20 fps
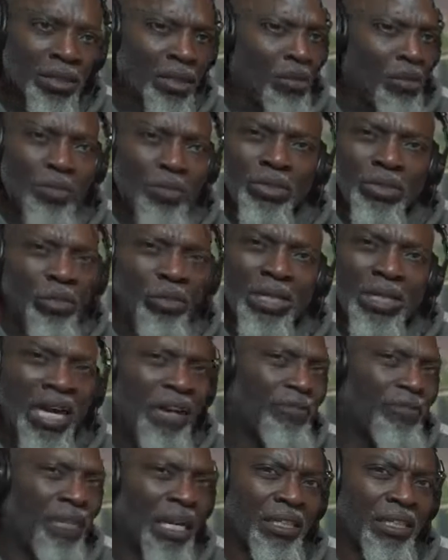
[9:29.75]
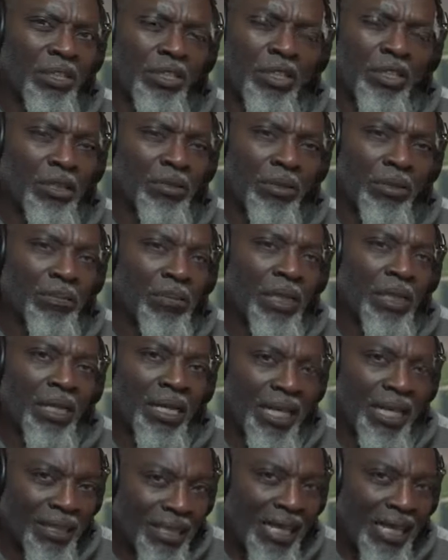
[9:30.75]
we don't have that history.
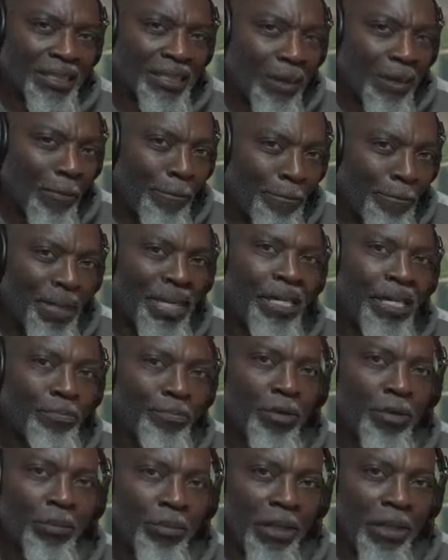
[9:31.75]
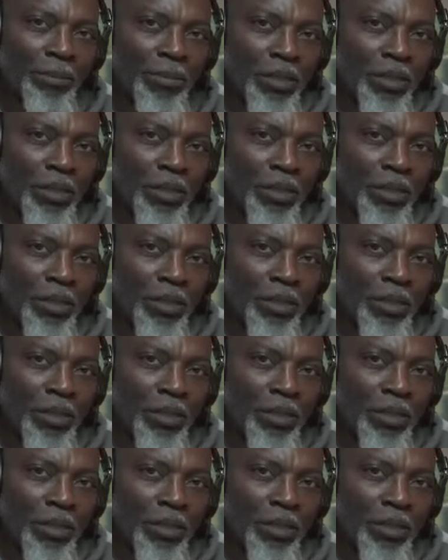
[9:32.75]
And that's a big problem.